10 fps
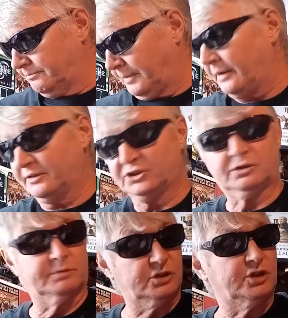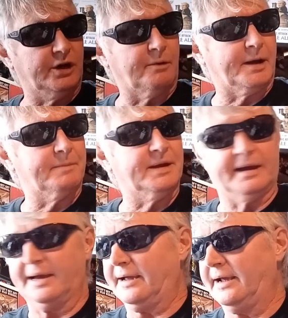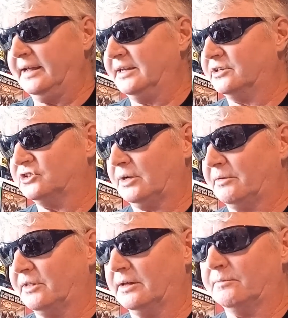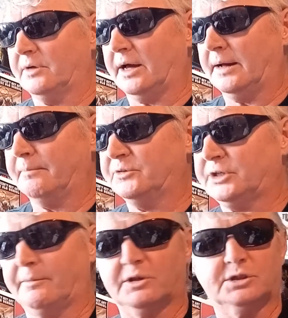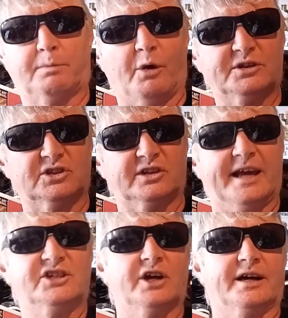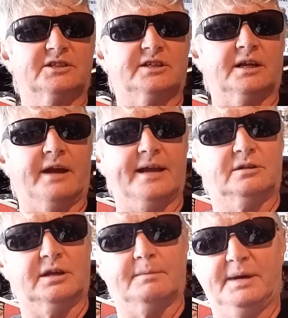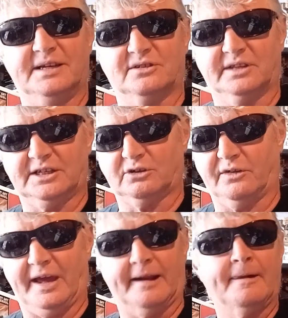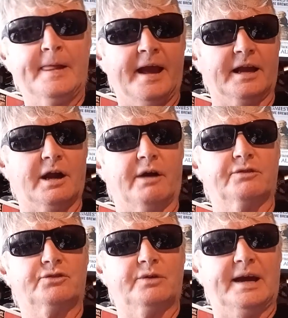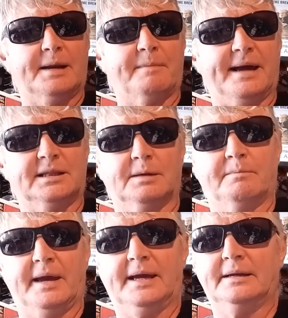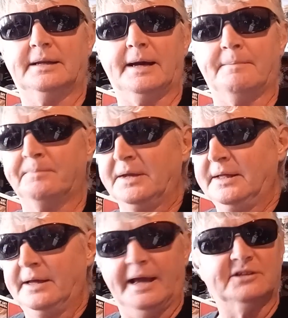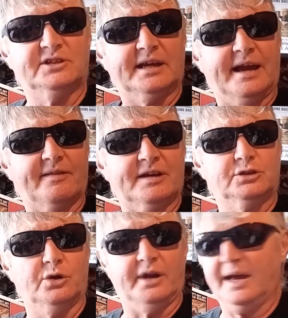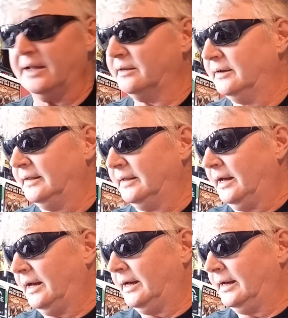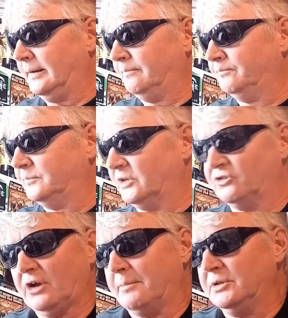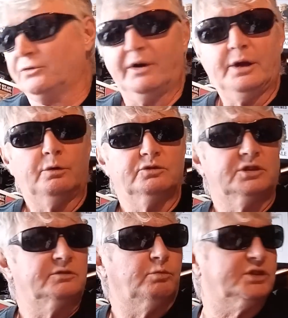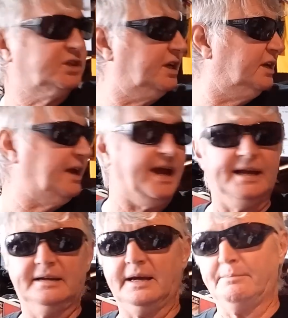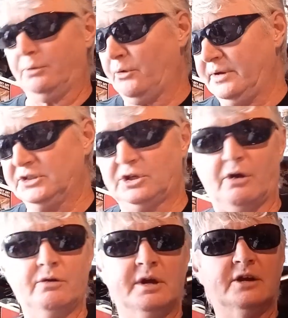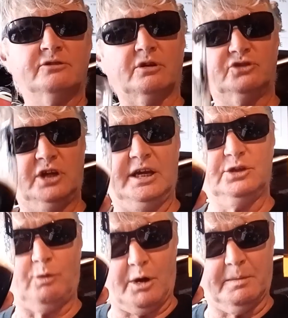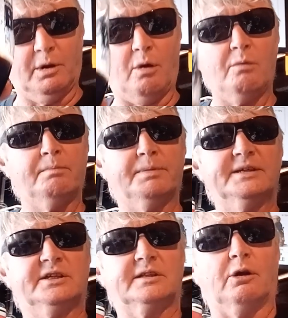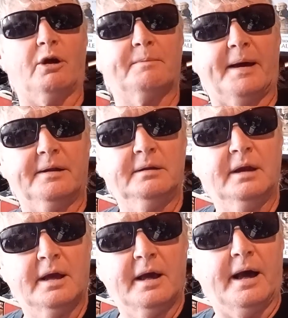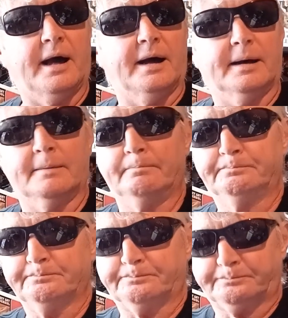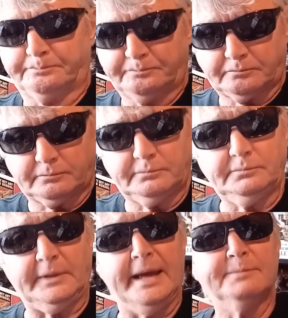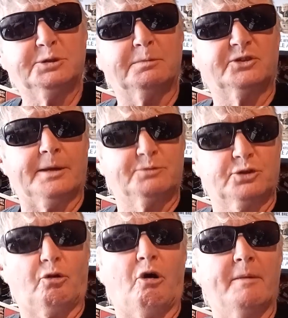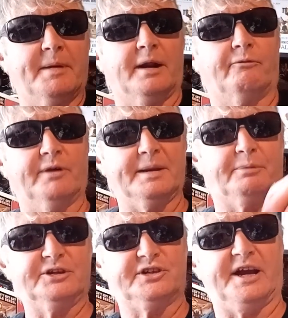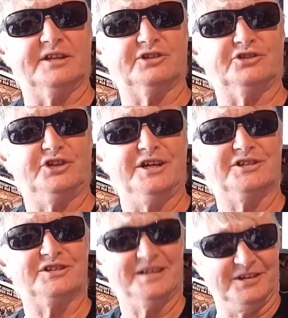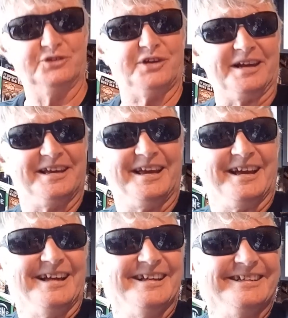But this year I'm going to be heading into some of the spices and adjuncts that you add to your beers and things like that, and going through how to make them and seeing how they turn out. As I say, I'm into records and whiskey and brewing, so cheers, welcome along. Please hit the like button and subscribe, and I really appreciate it. So cheers, you take care.